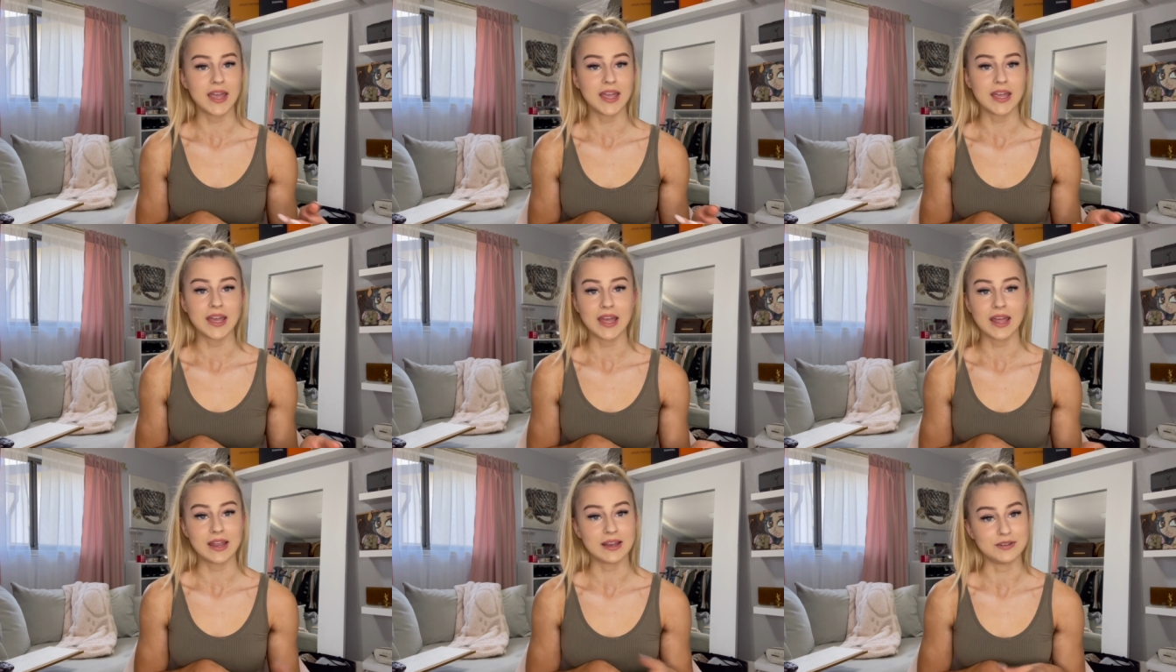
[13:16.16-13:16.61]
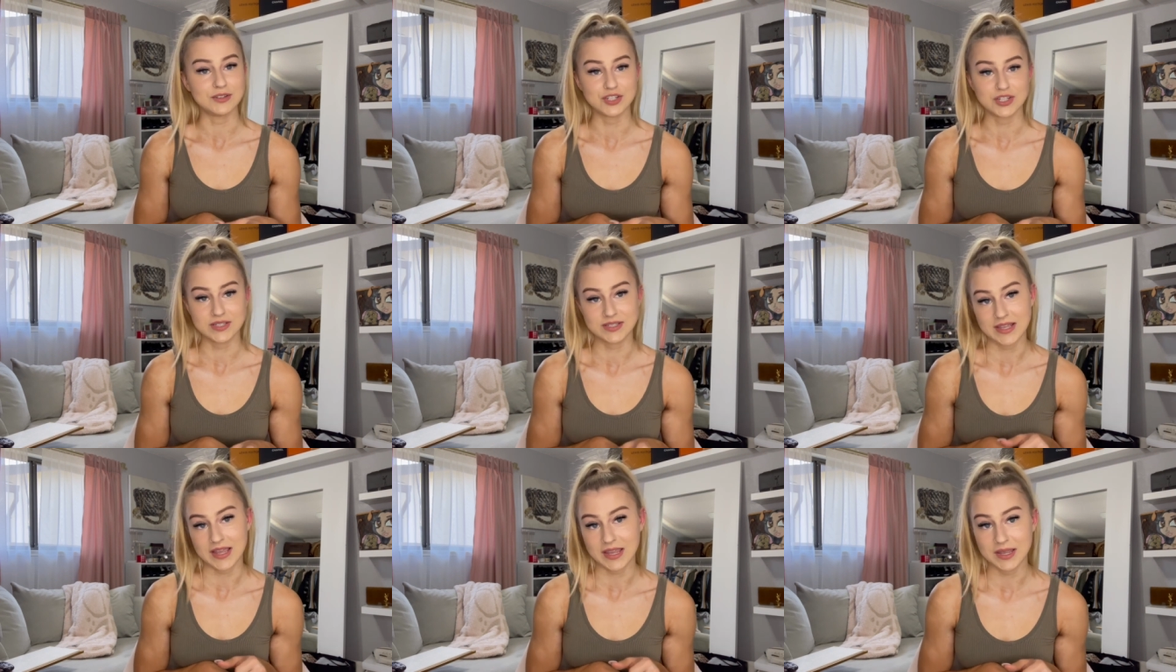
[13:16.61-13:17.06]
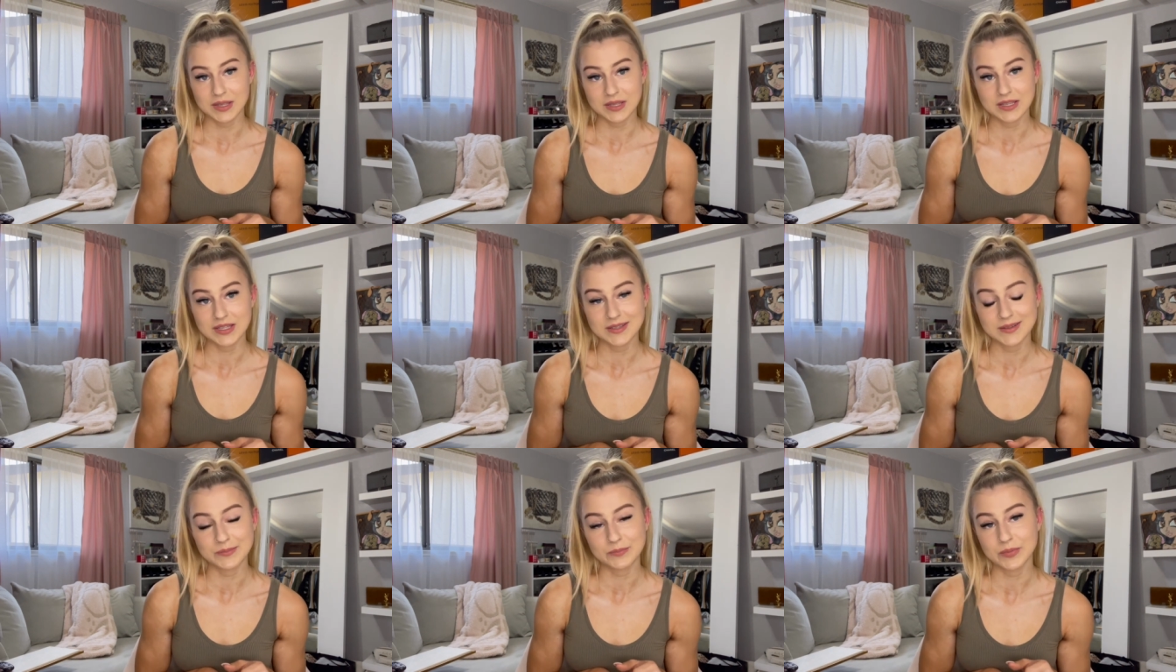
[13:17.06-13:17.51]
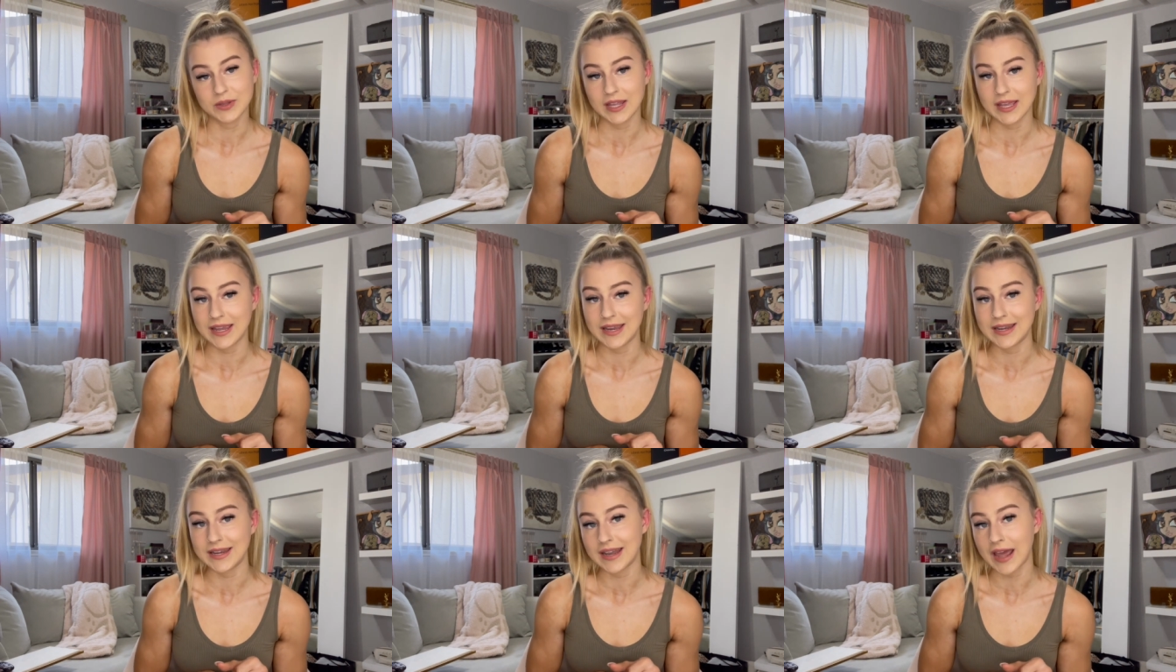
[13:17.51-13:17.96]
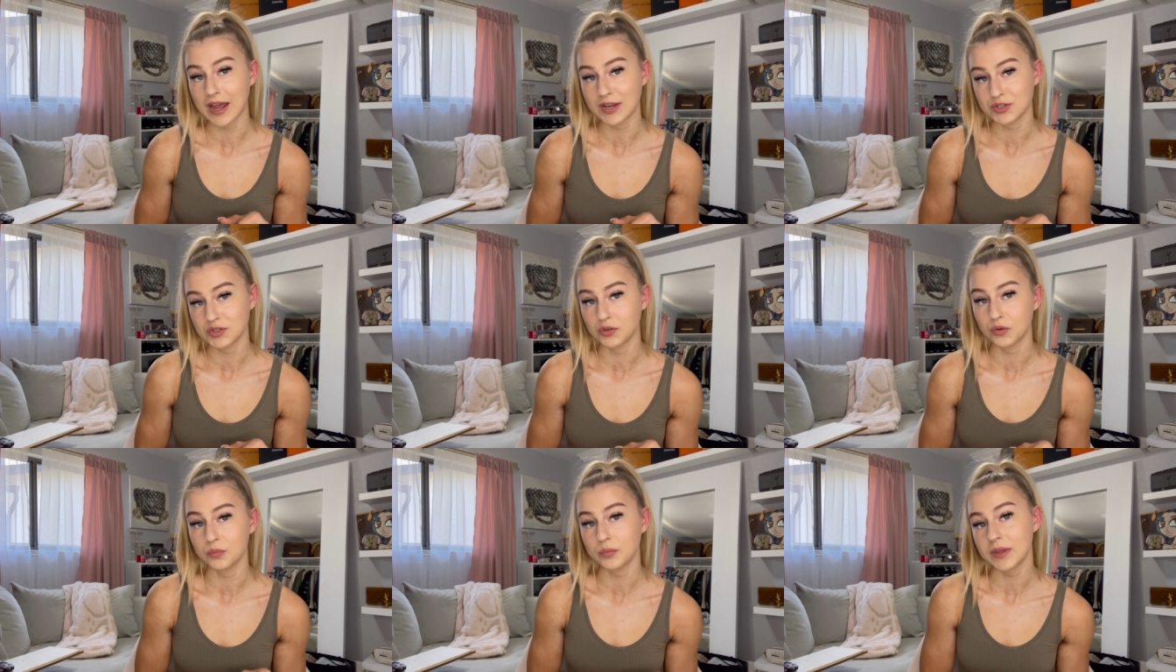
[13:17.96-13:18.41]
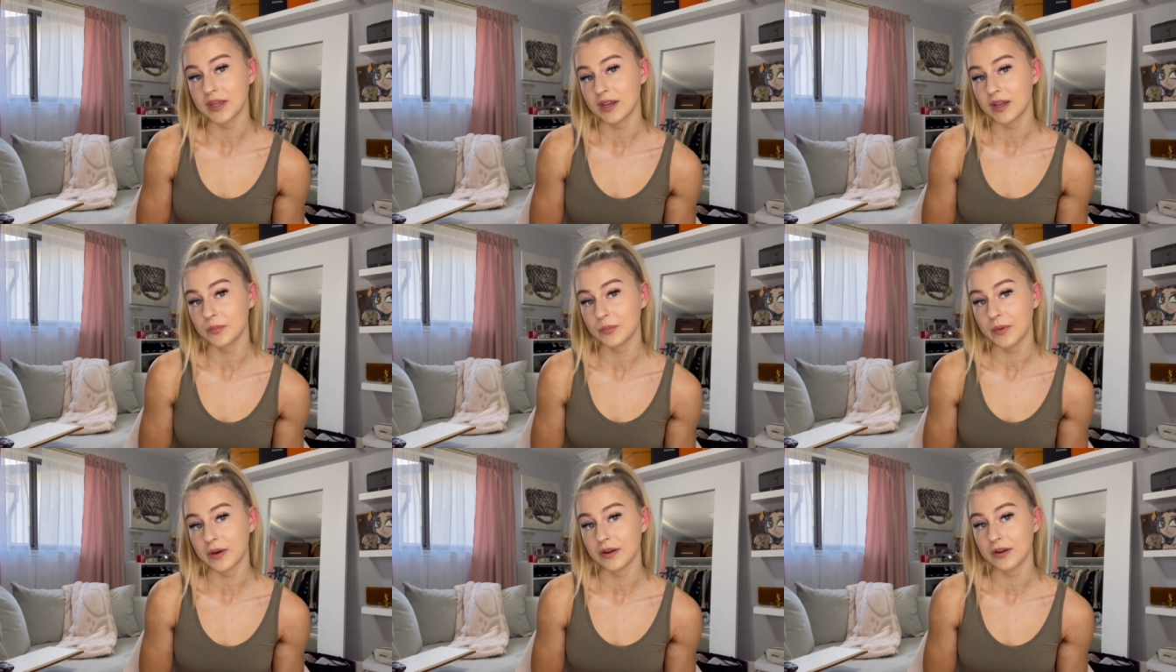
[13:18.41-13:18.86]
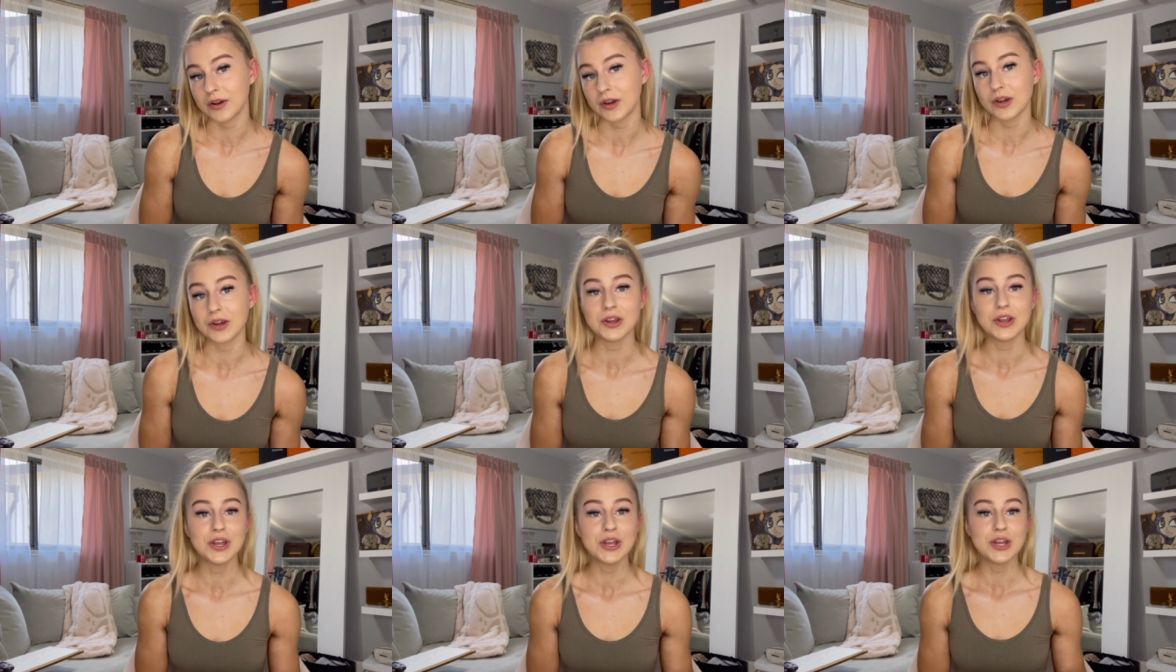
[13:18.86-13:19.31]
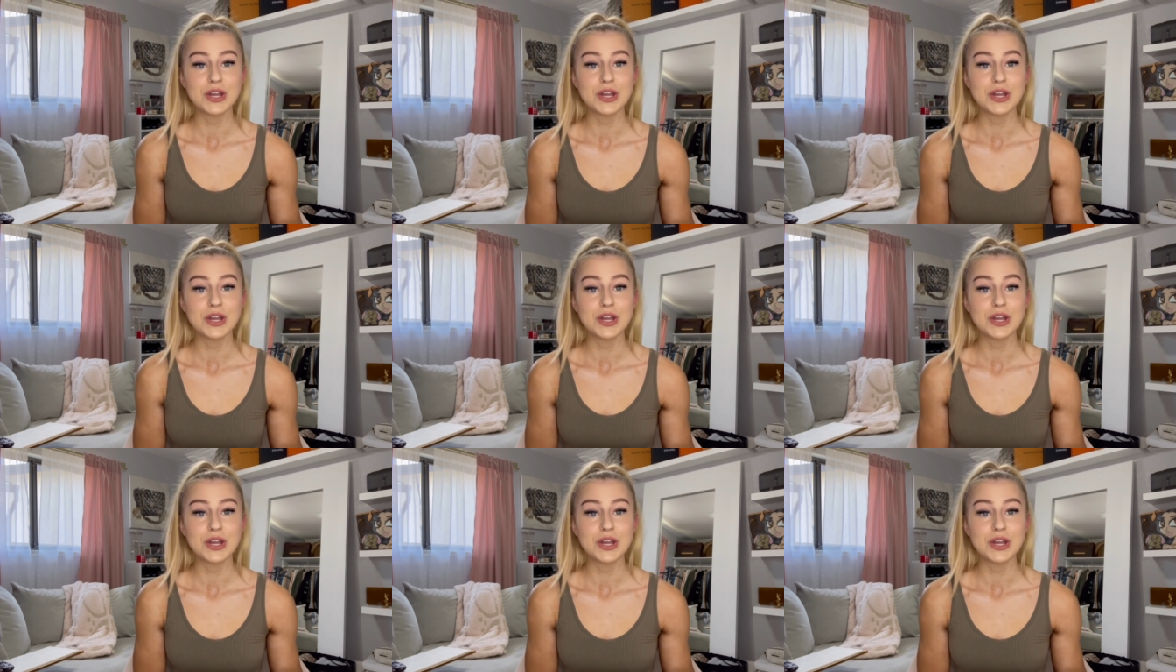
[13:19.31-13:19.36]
had just like plain natural peanut butter.